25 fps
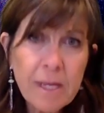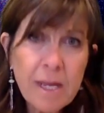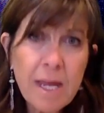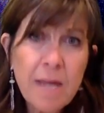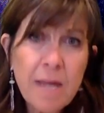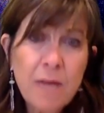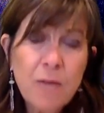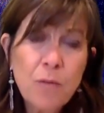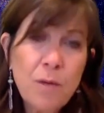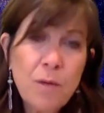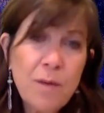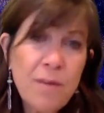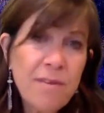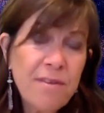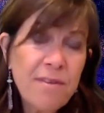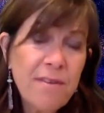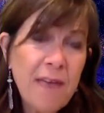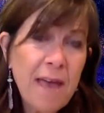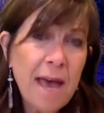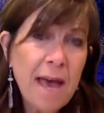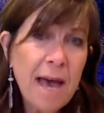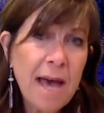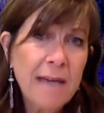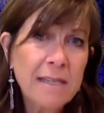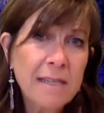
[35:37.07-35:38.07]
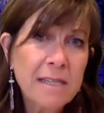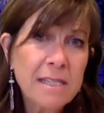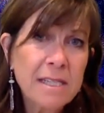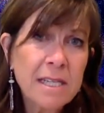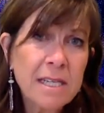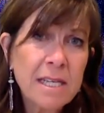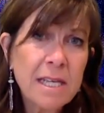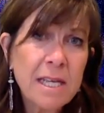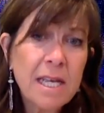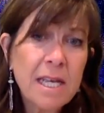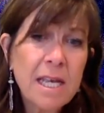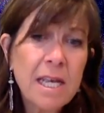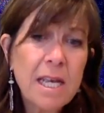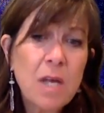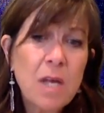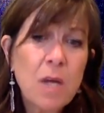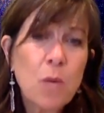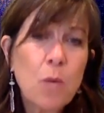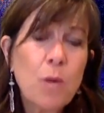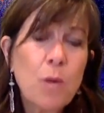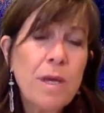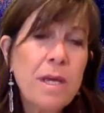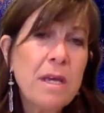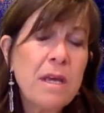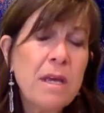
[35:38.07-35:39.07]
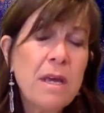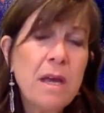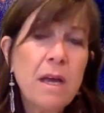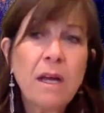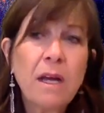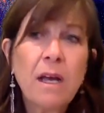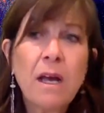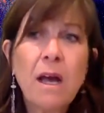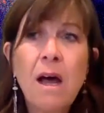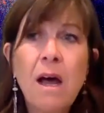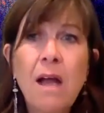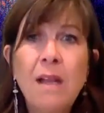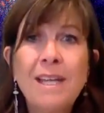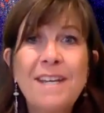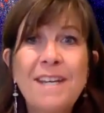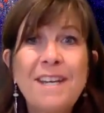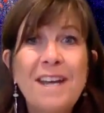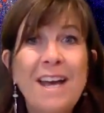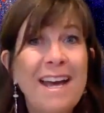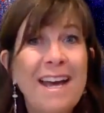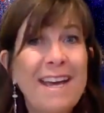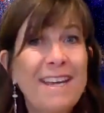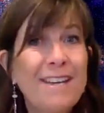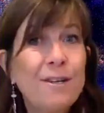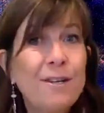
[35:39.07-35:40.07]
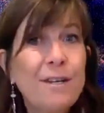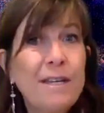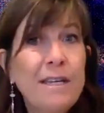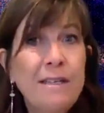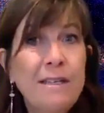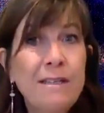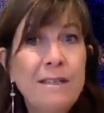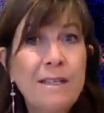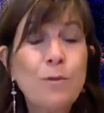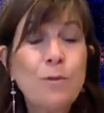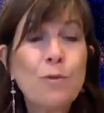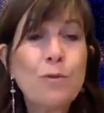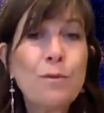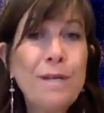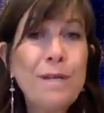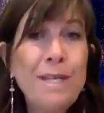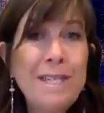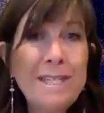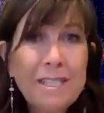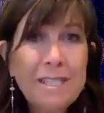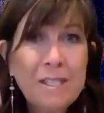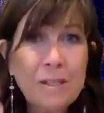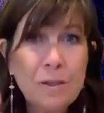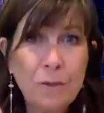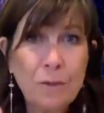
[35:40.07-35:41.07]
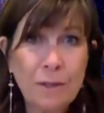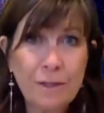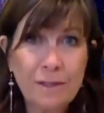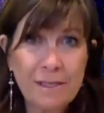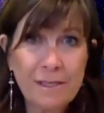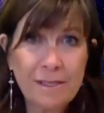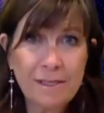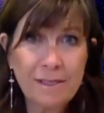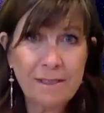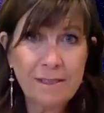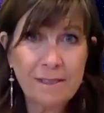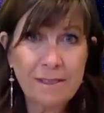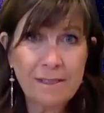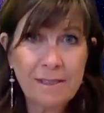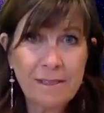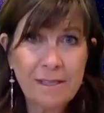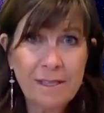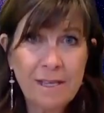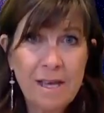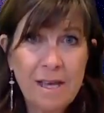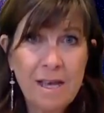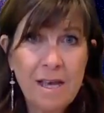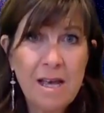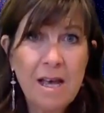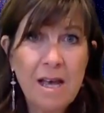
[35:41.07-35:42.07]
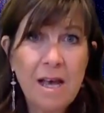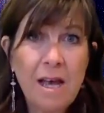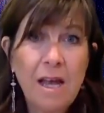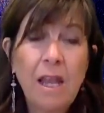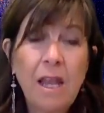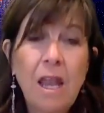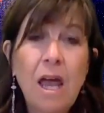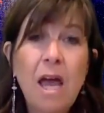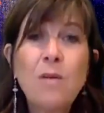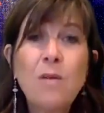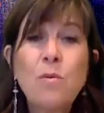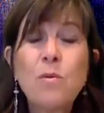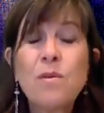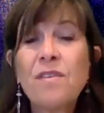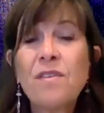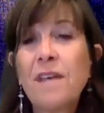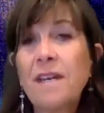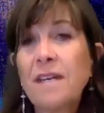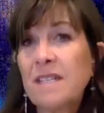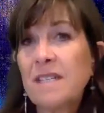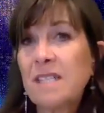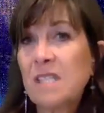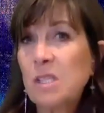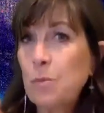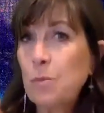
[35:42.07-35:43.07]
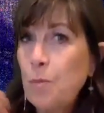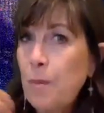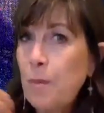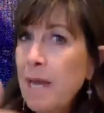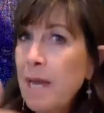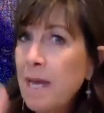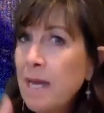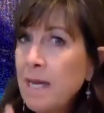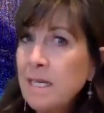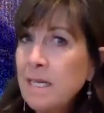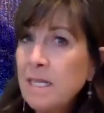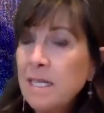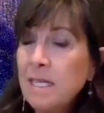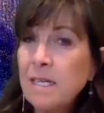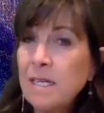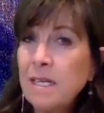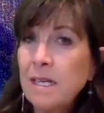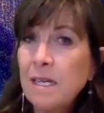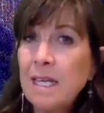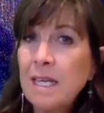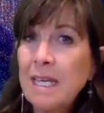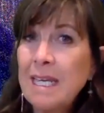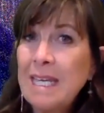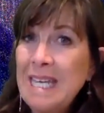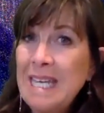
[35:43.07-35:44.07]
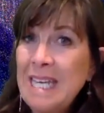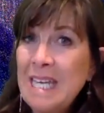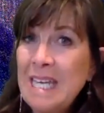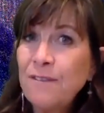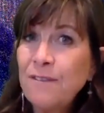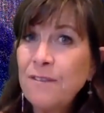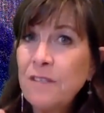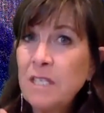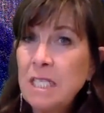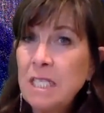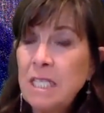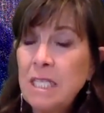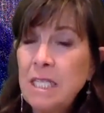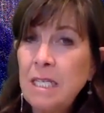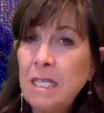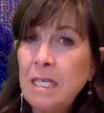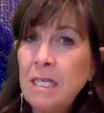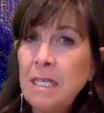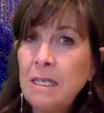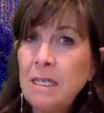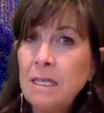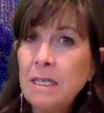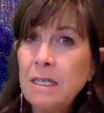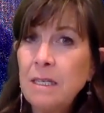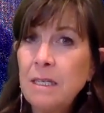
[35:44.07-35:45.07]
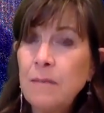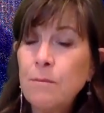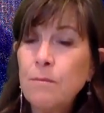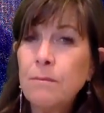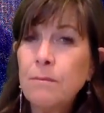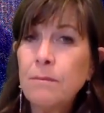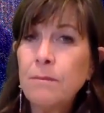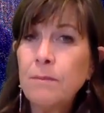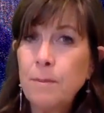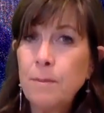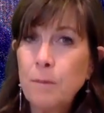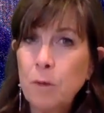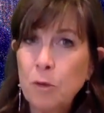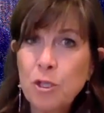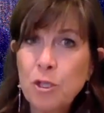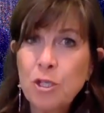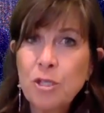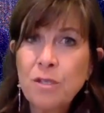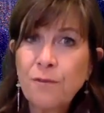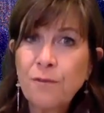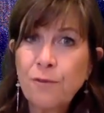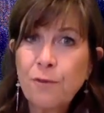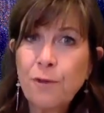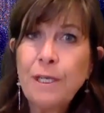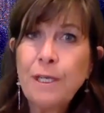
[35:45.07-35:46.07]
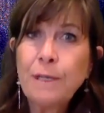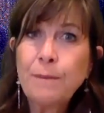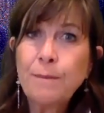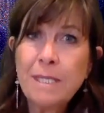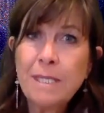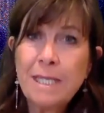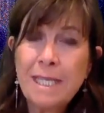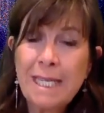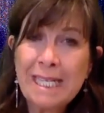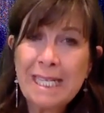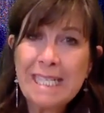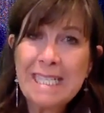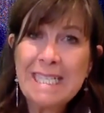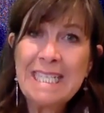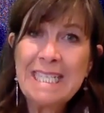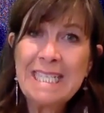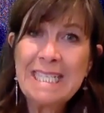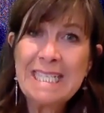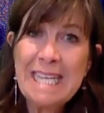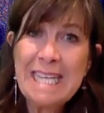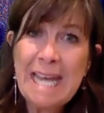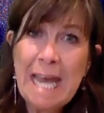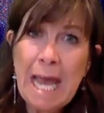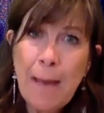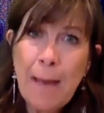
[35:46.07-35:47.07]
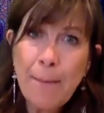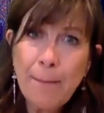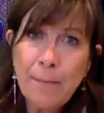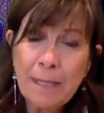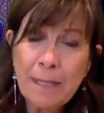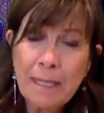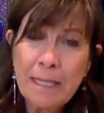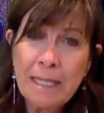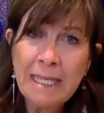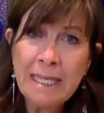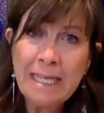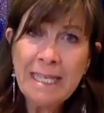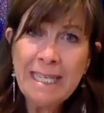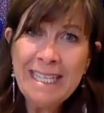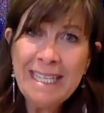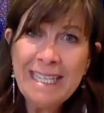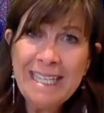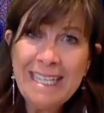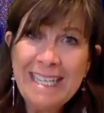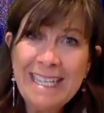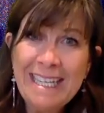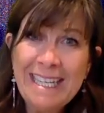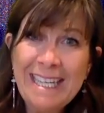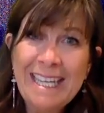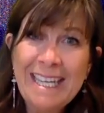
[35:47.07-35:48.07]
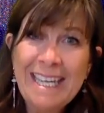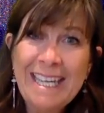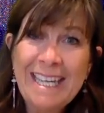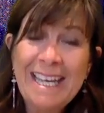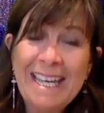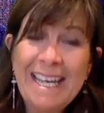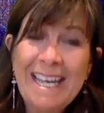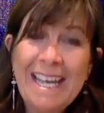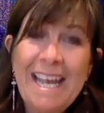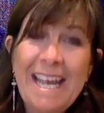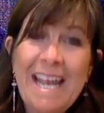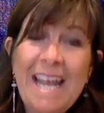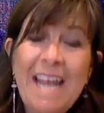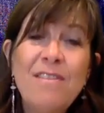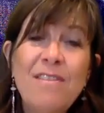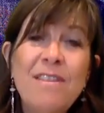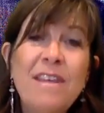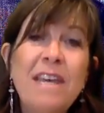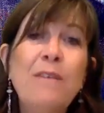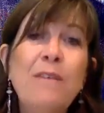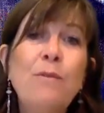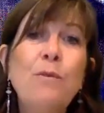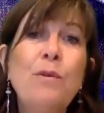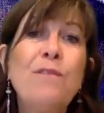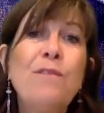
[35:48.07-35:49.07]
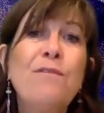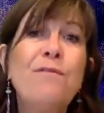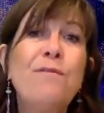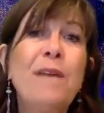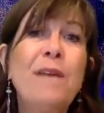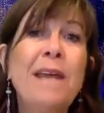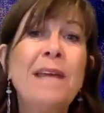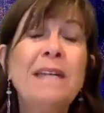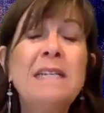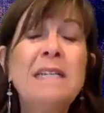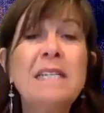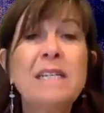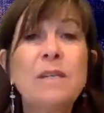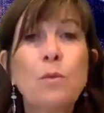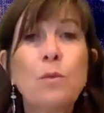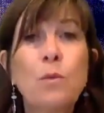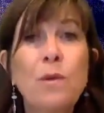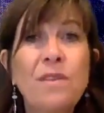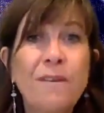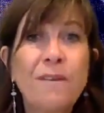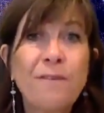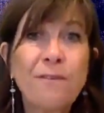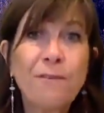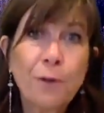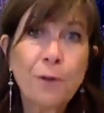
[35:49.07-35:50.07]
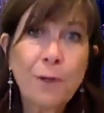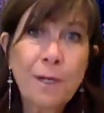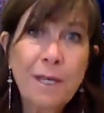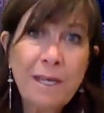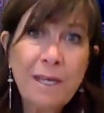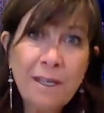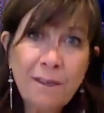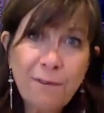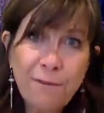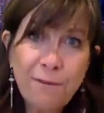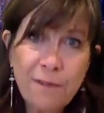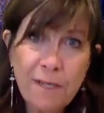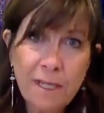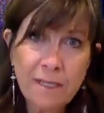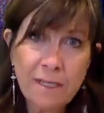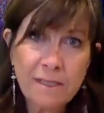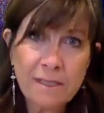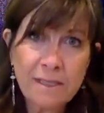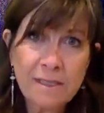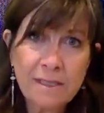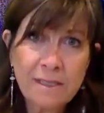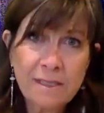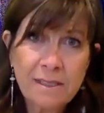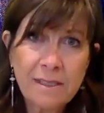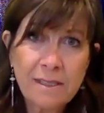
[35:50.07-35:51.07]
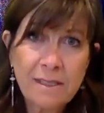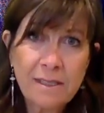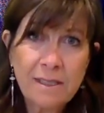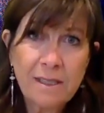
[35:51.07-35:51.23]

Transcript: And with that, we call on higher healing resources, along with an expanded EFT, emotional freedom technique tapping, and then we end it with a forgiveness.